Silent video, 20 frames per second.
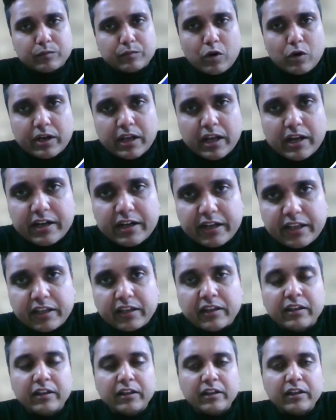
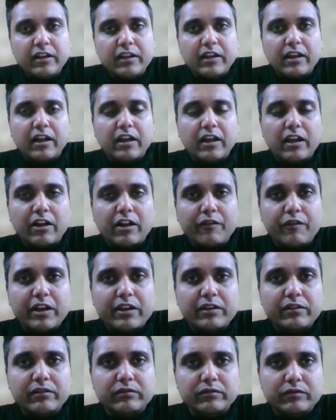mortality
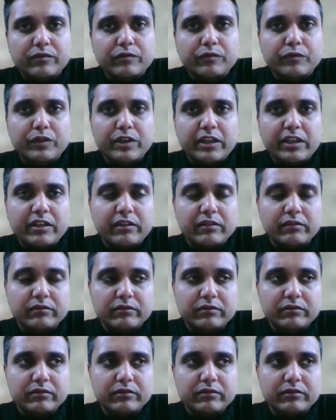when we